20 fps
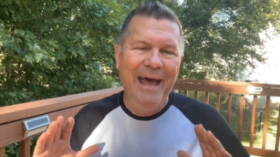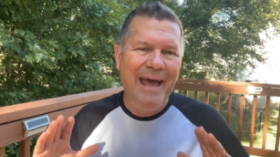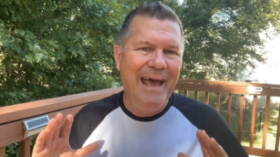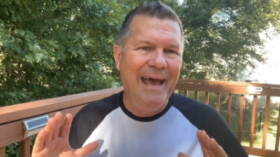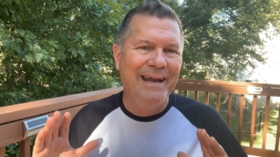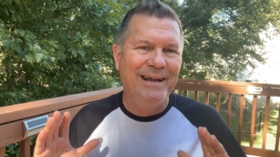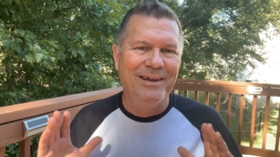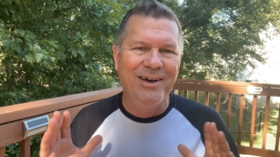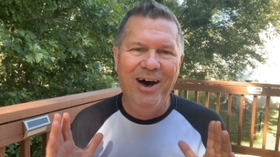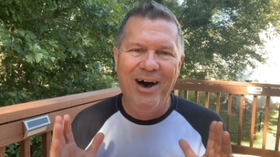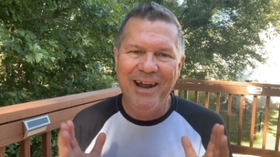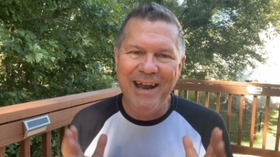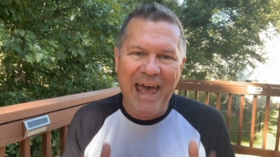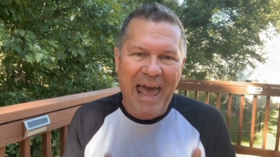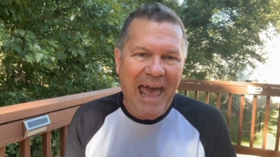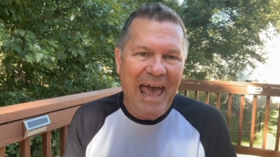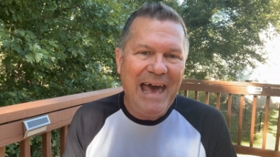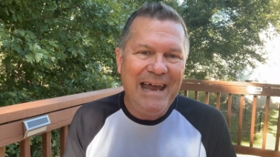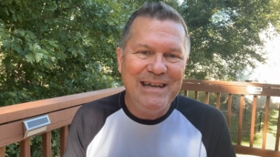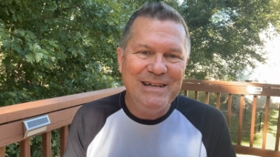and God
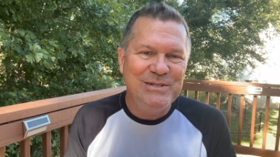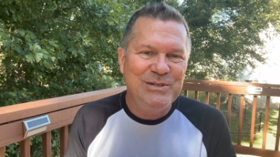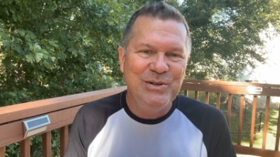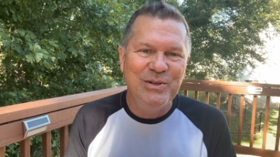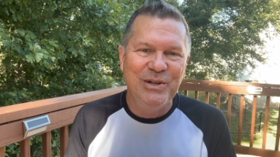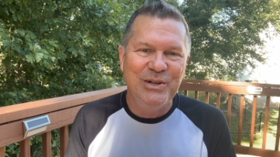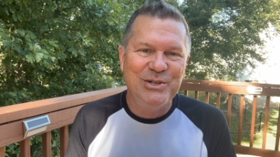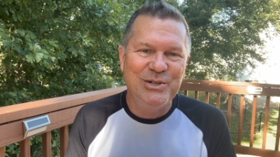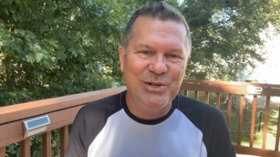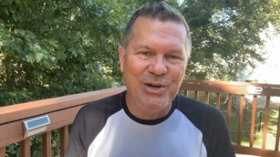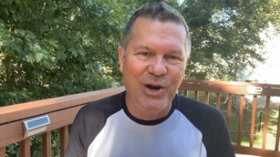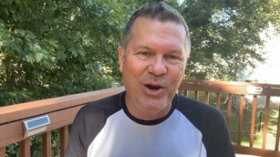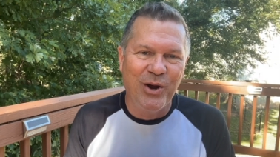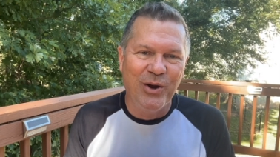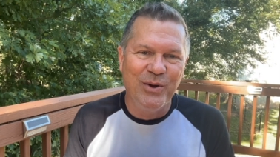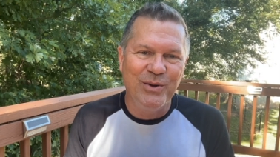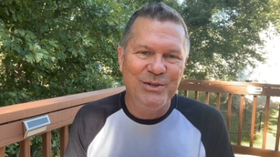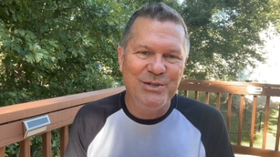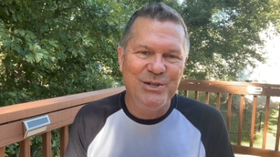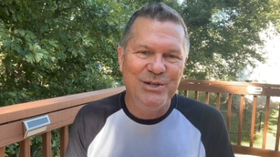added to the
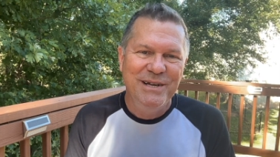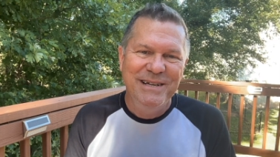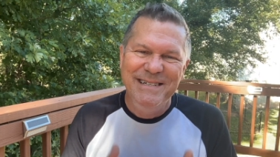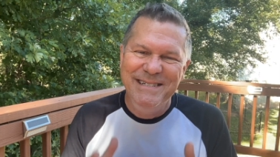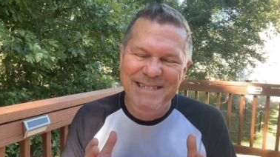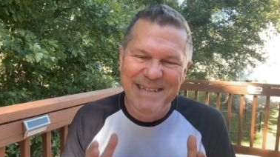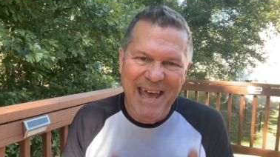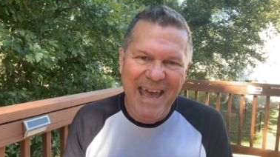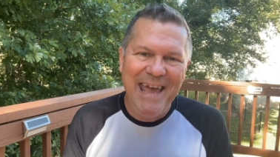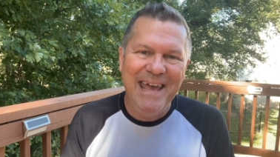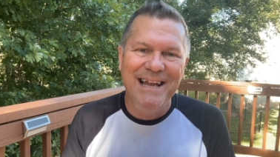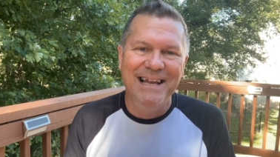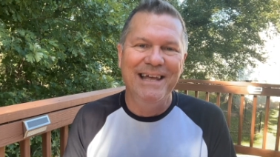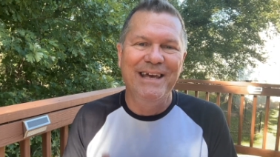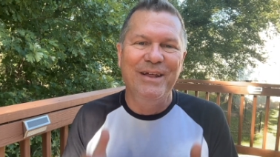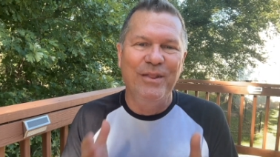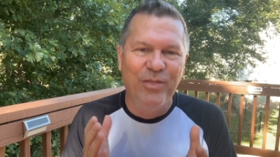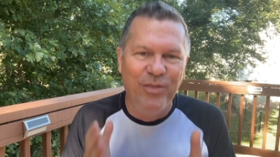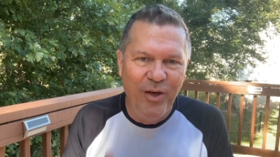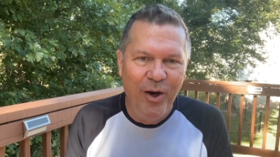church
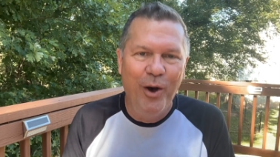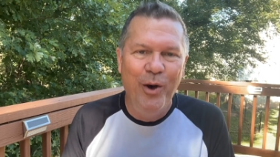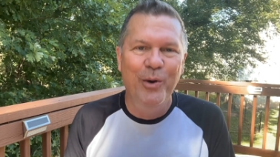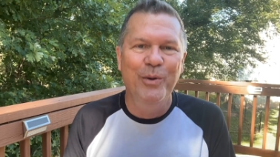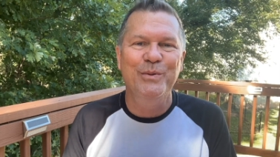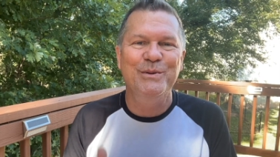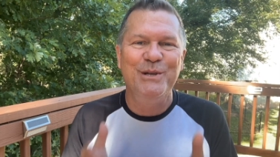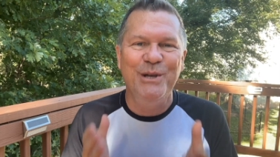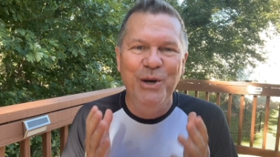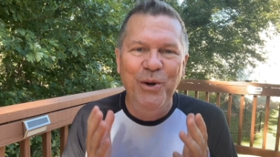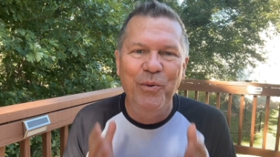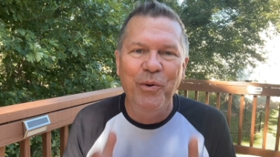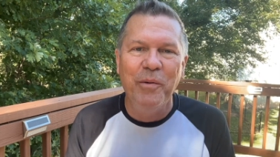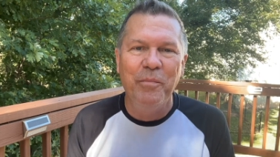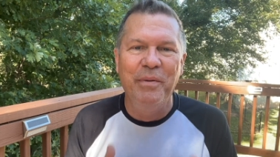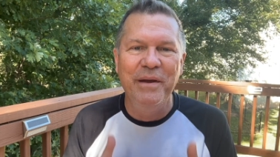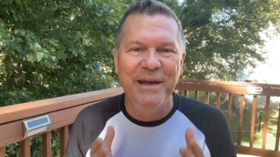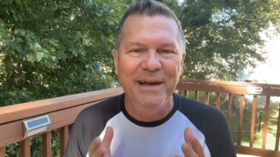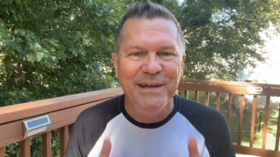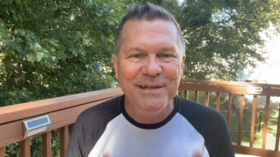daily those who were
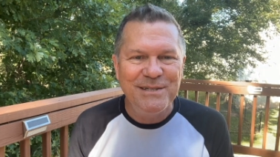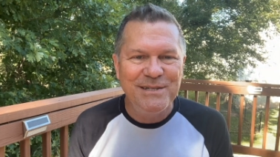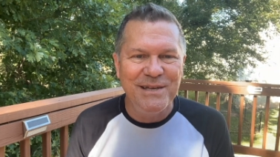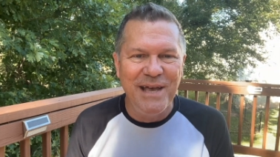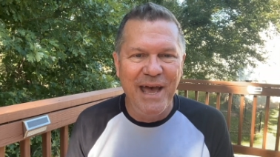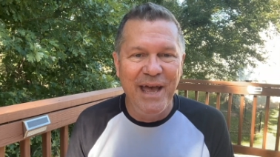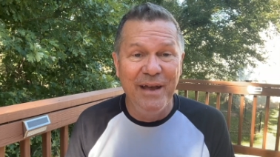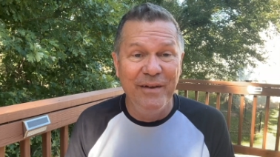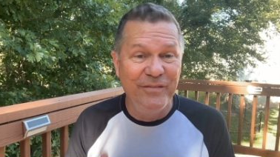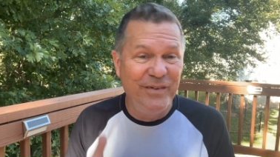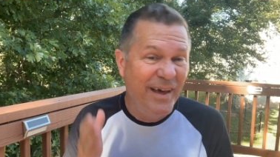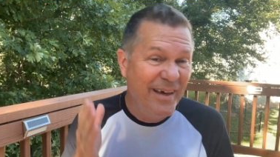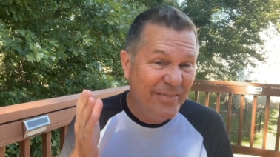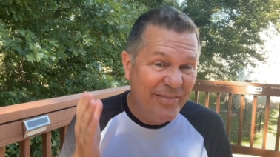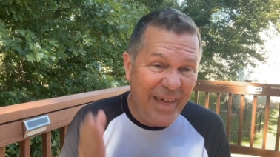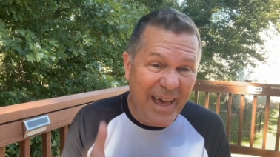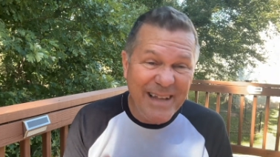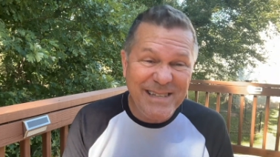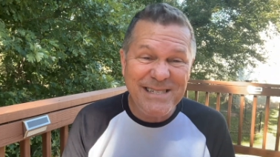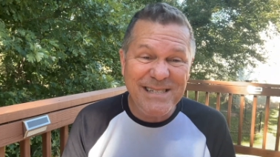being saved.
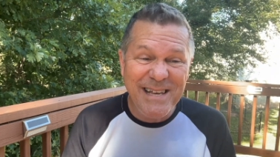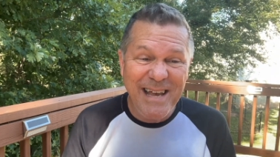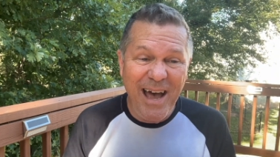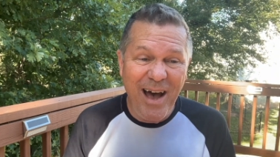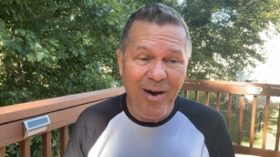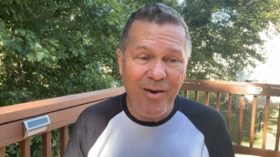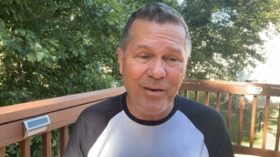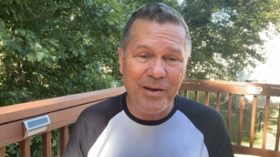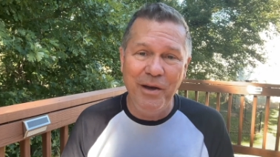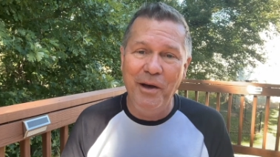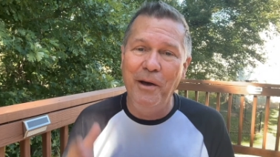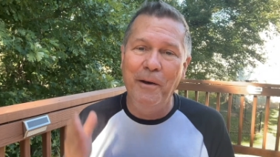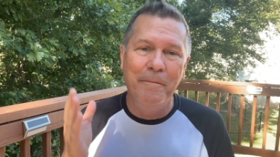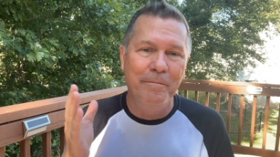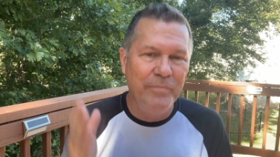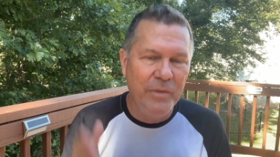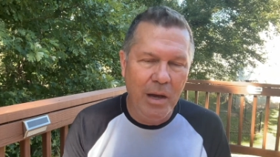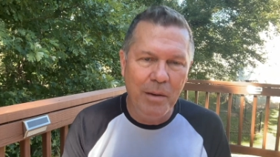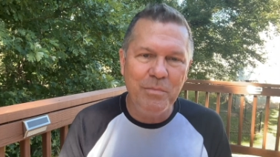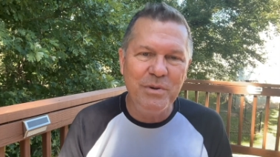That's the
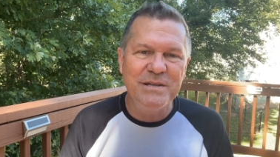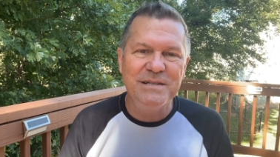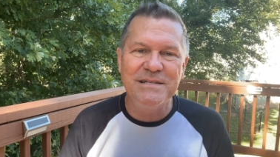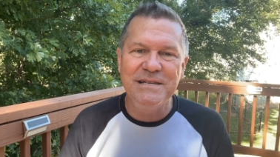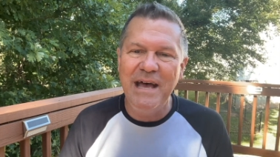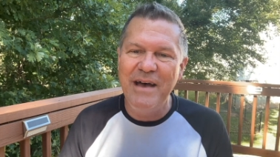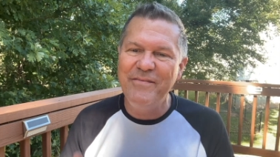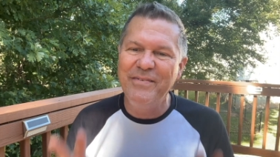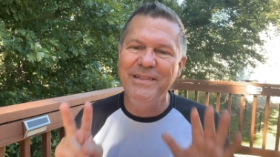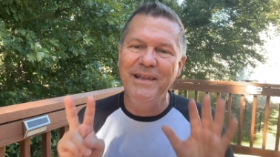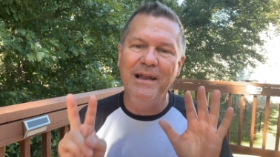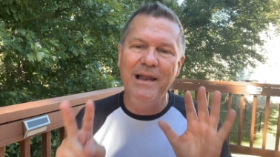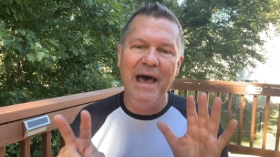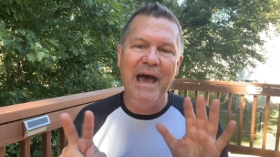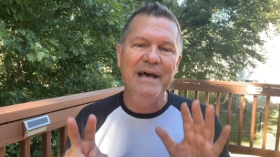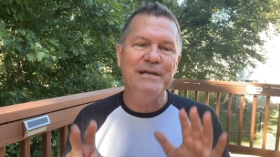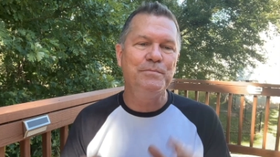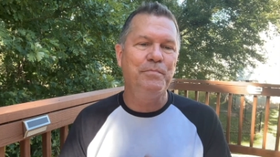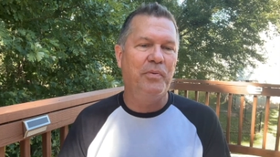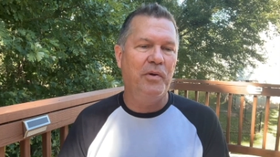outcome. Number seven, the
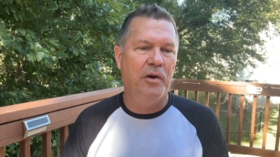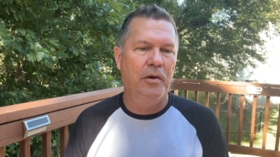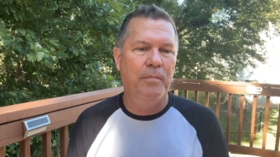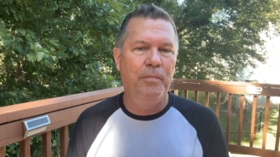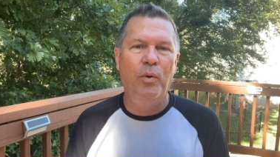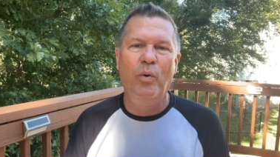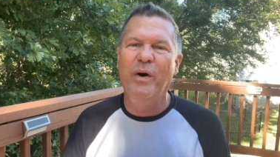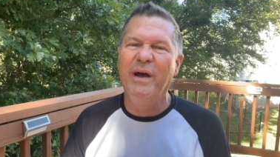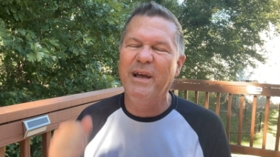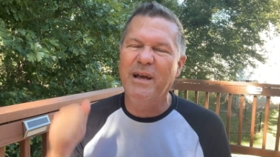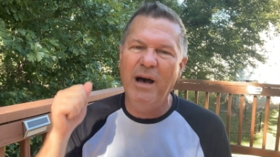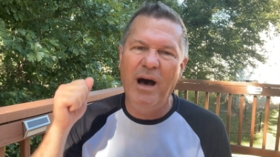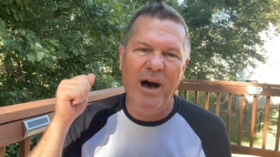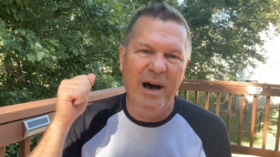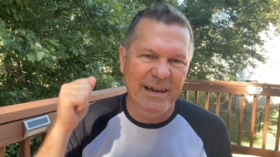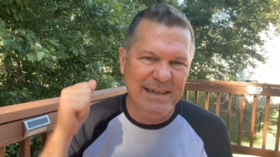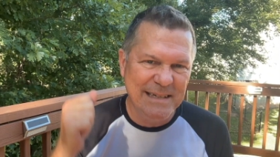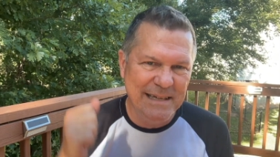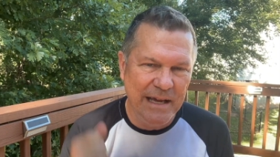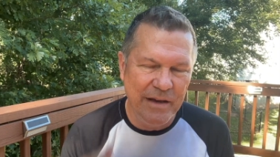last prayer point
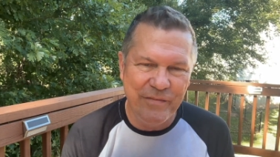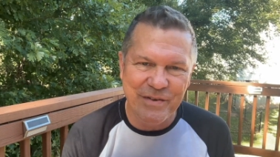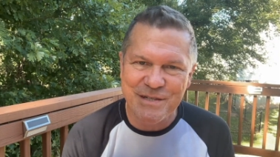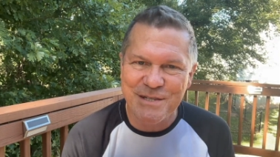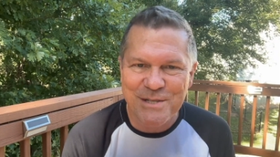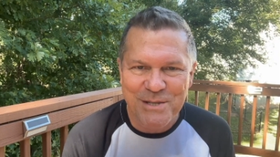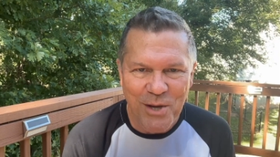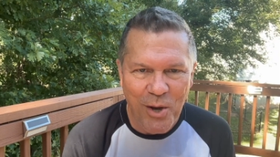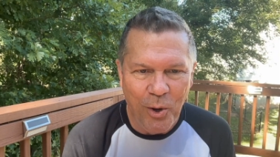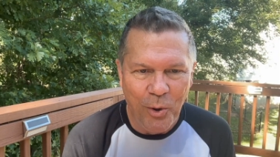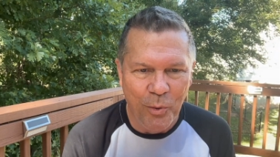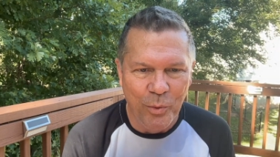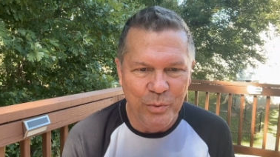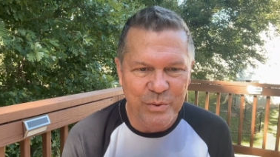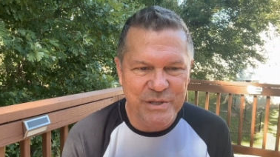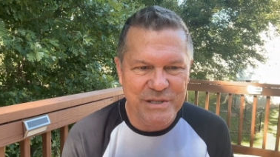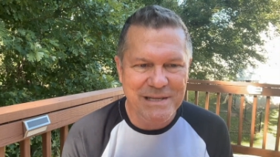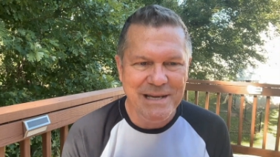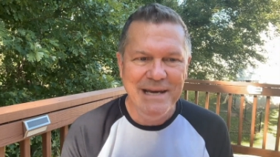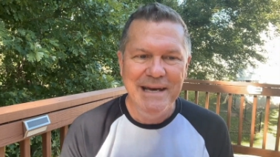God, give us
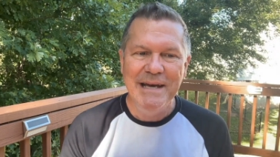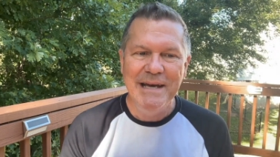souls.